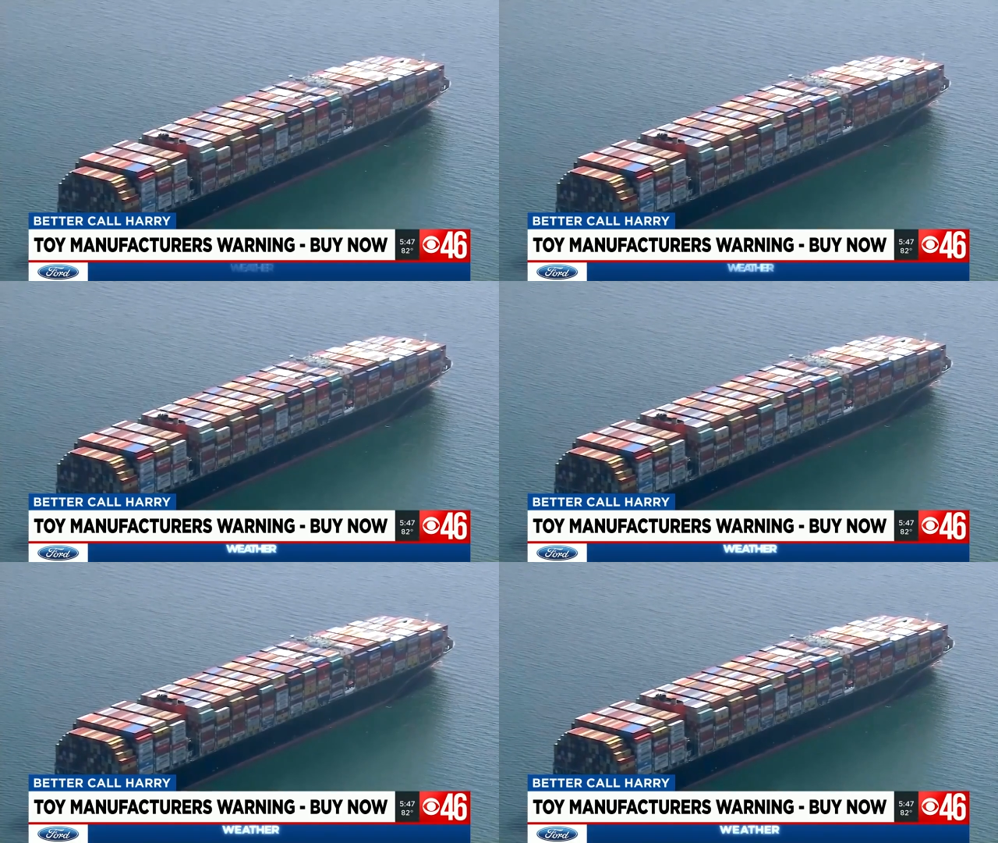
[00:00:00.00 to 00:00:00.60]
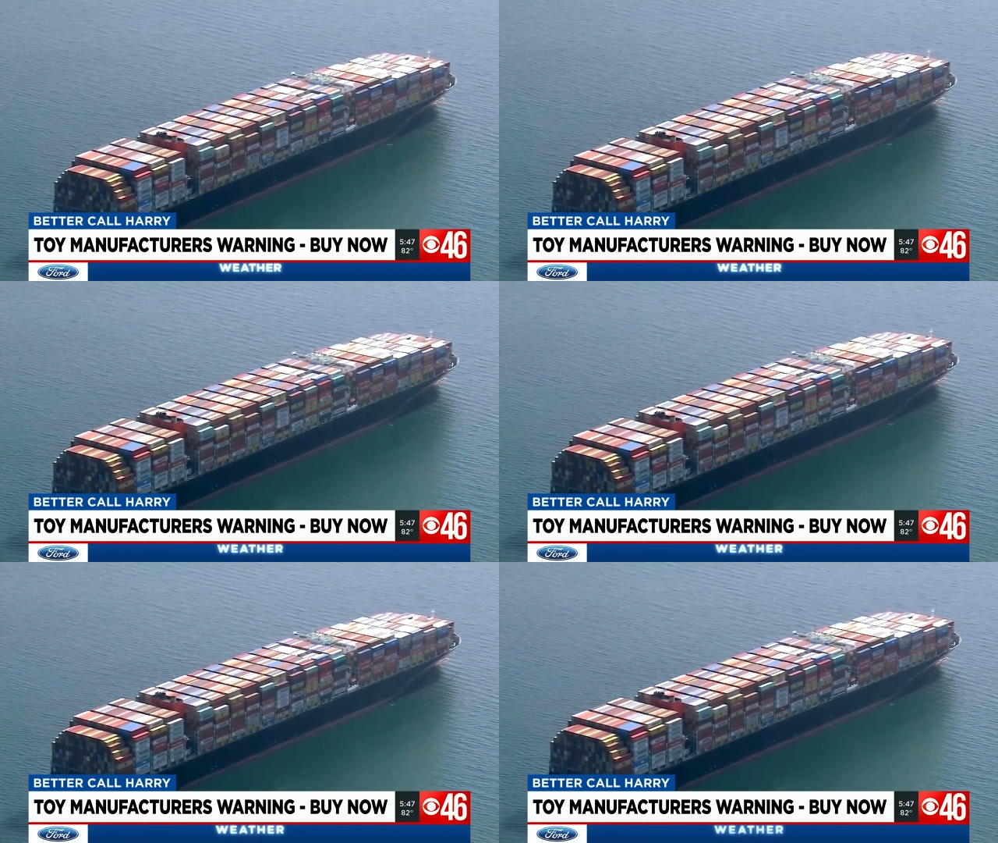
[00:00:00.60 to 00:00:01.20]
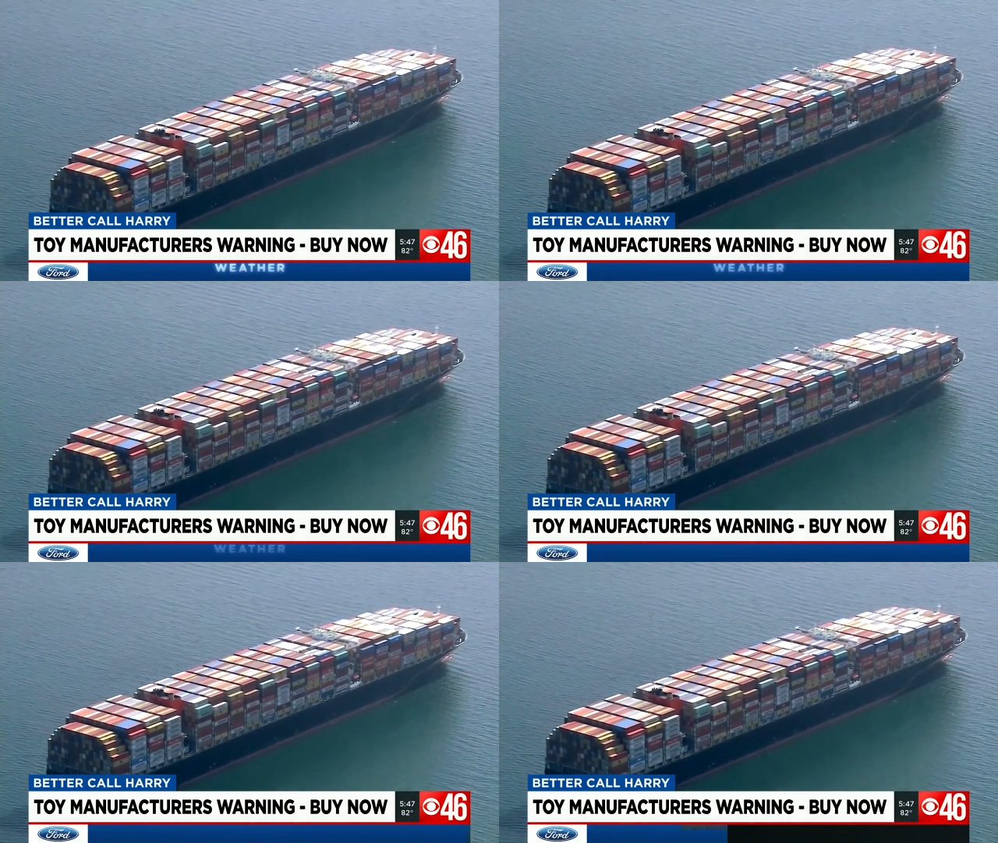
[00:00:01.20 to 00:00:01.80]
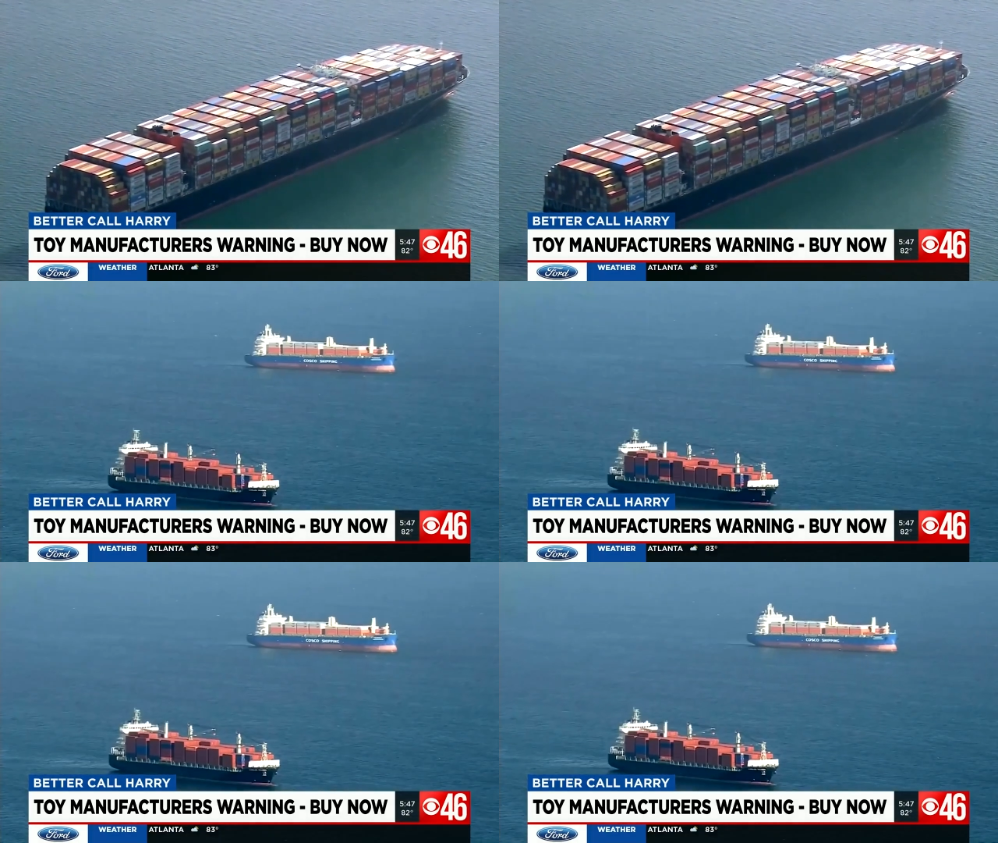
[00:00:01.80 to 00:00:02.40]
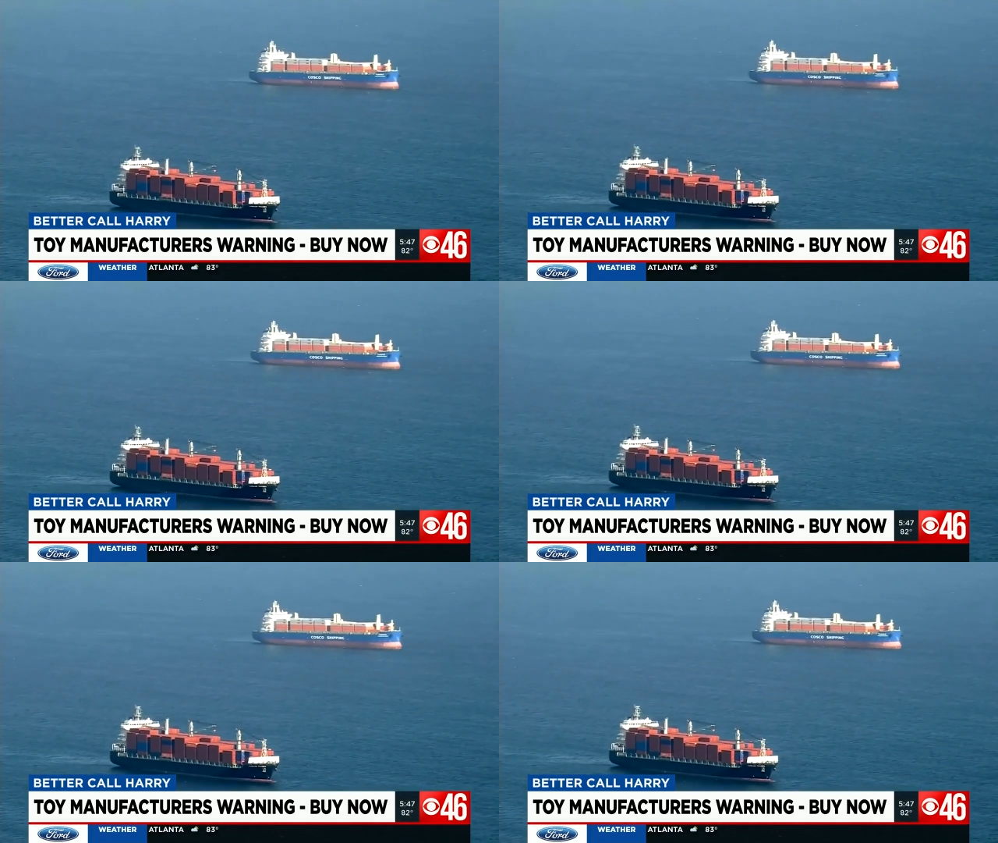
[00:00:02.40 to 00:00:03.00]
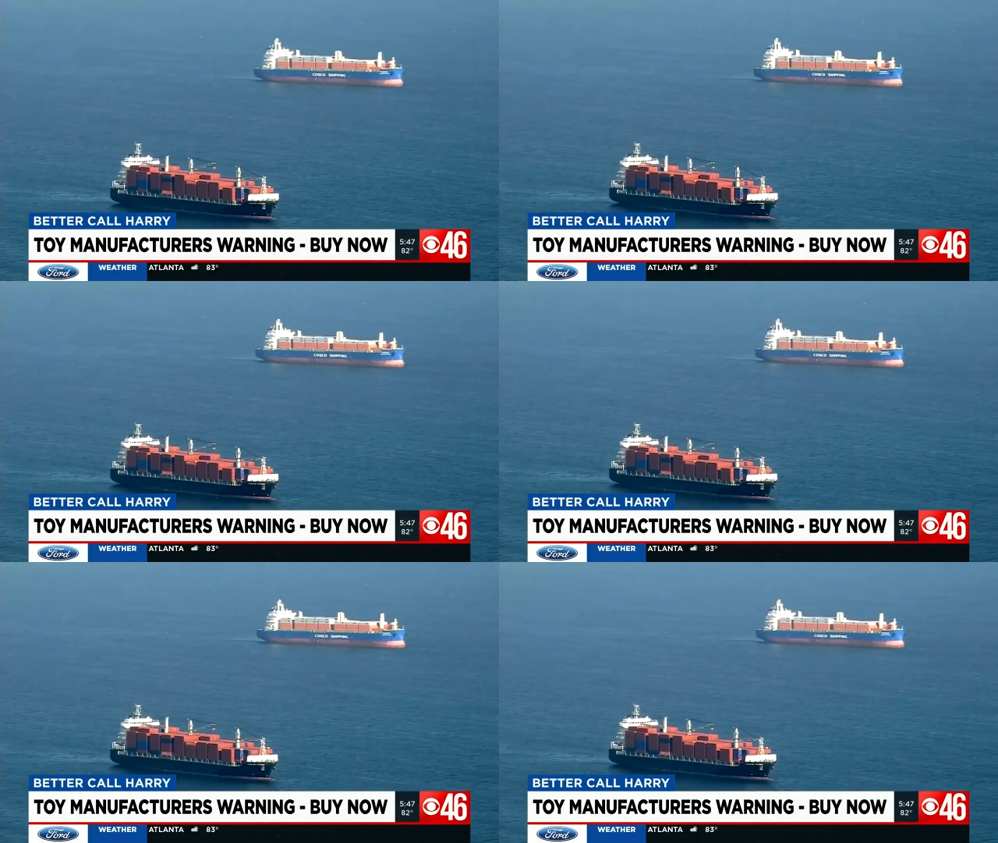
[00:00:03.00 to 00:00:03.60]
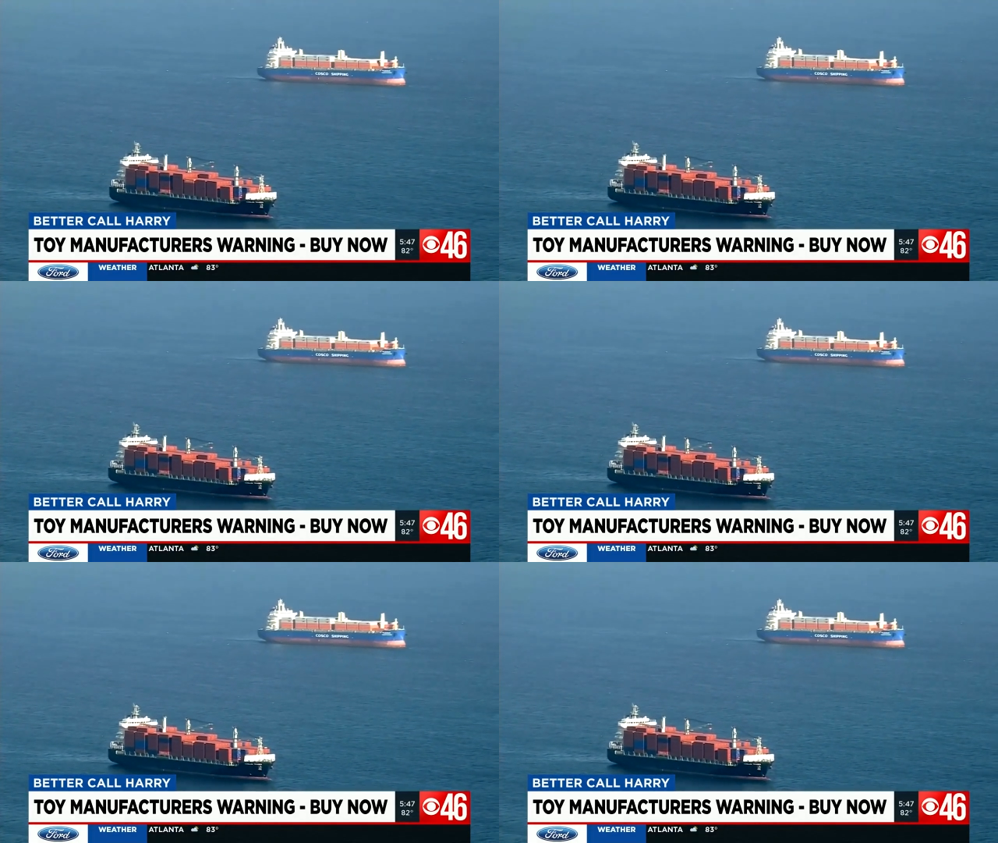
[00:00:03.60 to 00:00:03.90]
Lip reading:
[unreadable: no face in view]